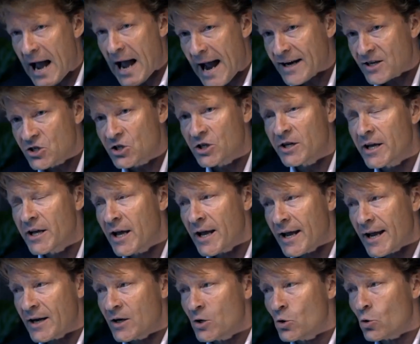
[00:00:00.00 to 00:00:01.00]
Actually,
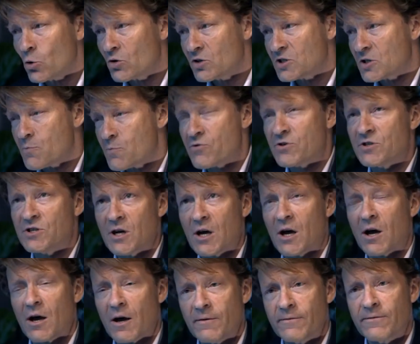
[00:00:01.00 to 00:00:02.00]
in order to
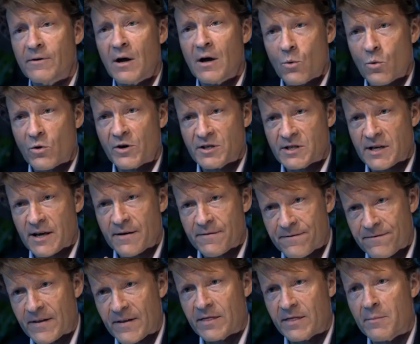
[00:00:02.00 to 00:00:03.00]
preserve what is a
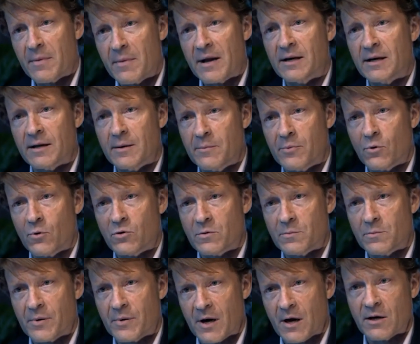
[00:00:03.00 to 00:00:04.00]
fundamentally important
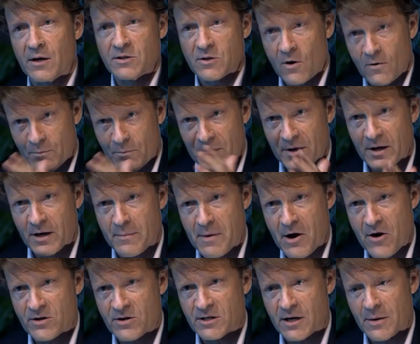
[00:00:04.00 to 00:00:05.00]
part of being a
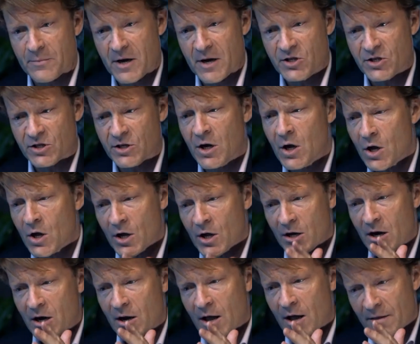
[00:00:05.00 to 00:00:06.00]
maritime nation,
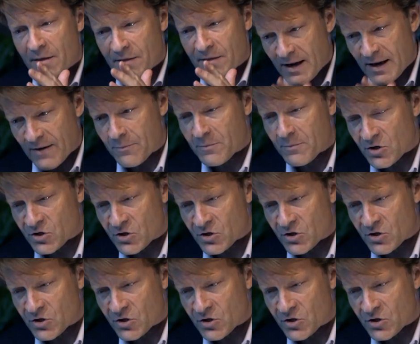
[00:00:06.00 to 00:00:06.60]
you know, the government